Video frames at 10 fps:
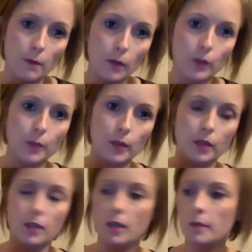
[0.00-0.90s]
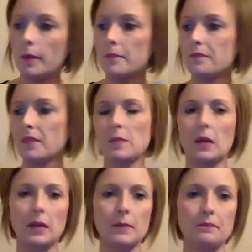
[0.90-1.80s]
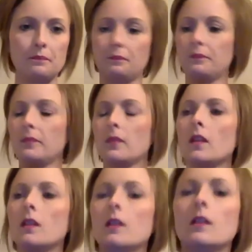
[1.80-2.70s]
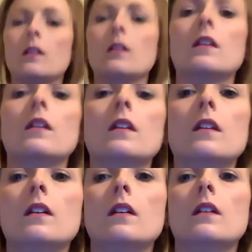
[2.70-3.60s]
mode you put it on, but that's about it.